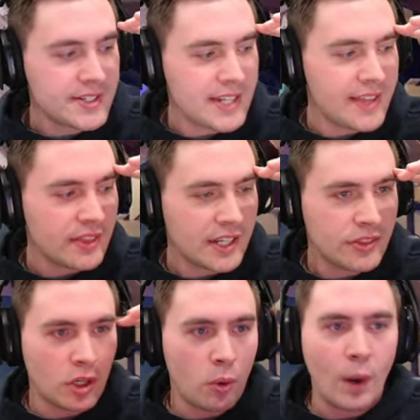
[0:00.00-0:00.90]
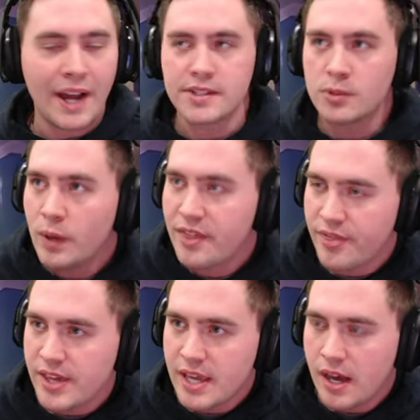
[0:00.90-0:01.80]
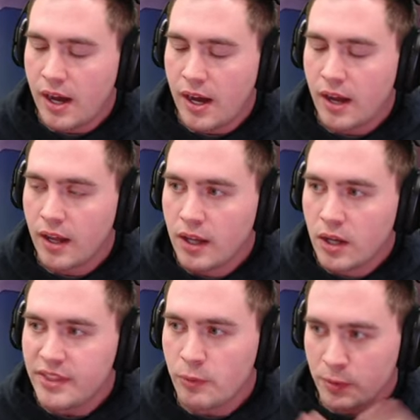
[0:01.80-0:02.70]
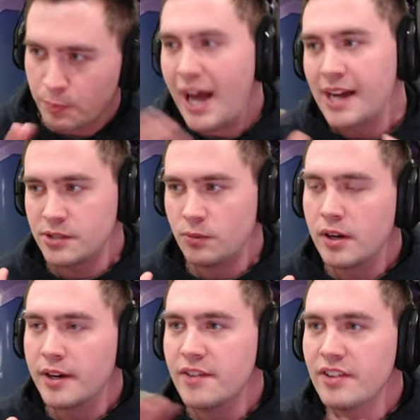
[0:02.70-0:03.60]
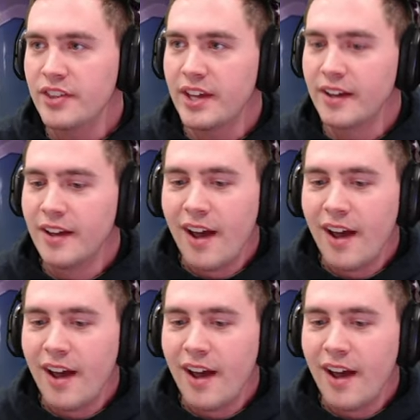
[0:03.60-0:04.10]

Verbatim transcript: and like the quest with the uh with Black Swan and everything,